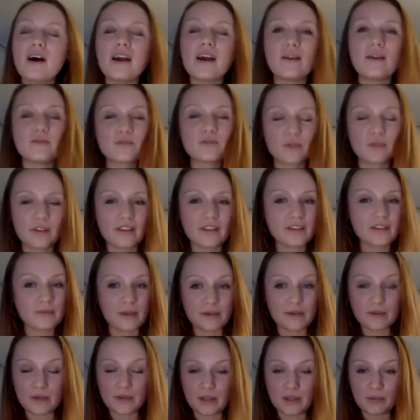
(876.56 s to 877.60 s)
was one of those
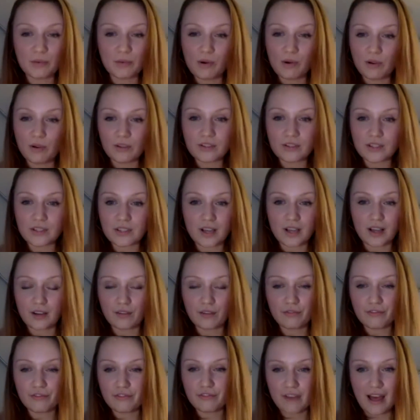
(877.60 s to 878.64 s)
moments where the walls just kind of
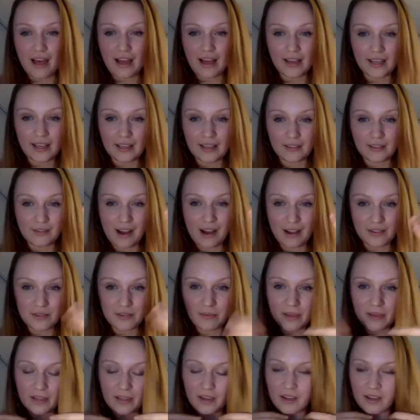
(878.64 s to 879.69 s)
fell in around
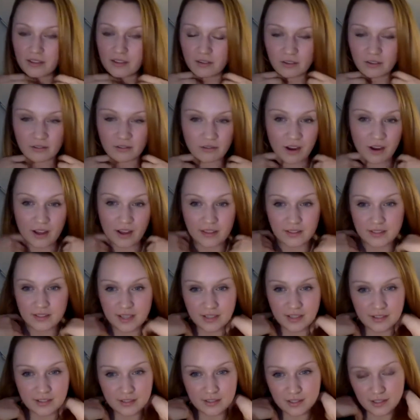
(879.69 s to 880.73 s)
me, and I thought, right, this
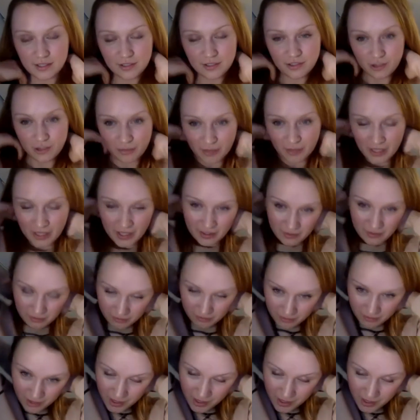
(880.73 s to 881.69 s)
agent's going to drop me, and